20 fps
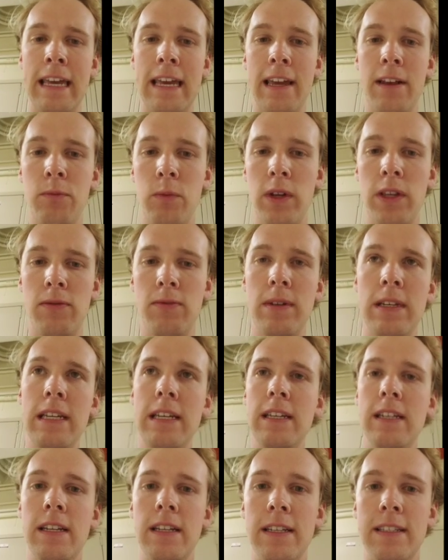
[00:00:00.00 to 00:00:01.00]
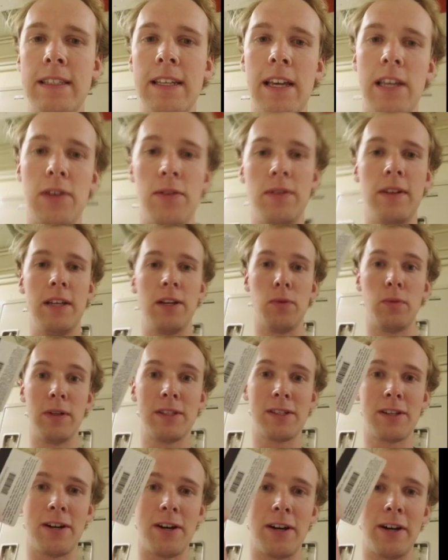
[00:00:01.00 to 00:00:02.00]
And what you need is that you need a
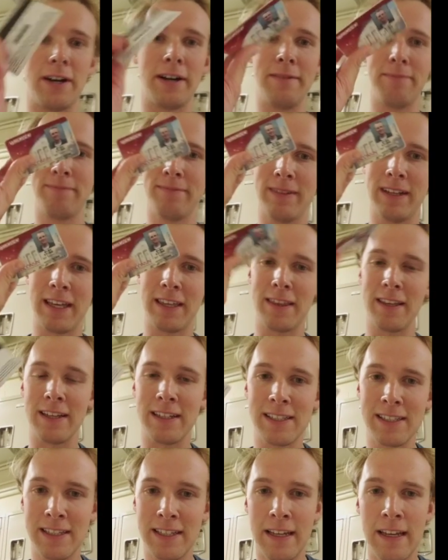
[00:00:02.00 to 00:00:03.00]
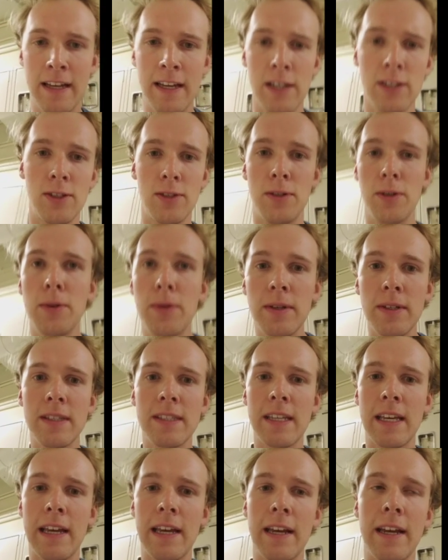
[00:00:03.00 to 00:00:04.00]
whisk card, like this.
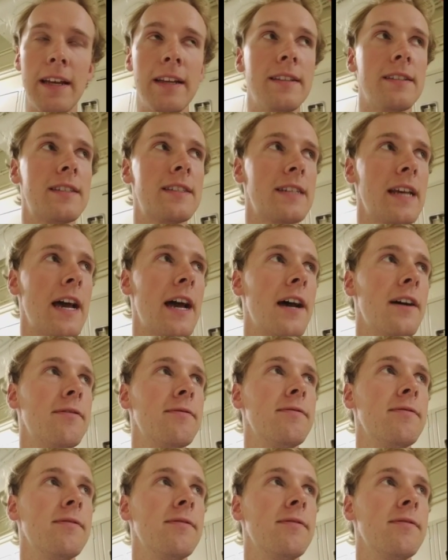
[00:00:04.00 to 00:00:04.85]
Students and staff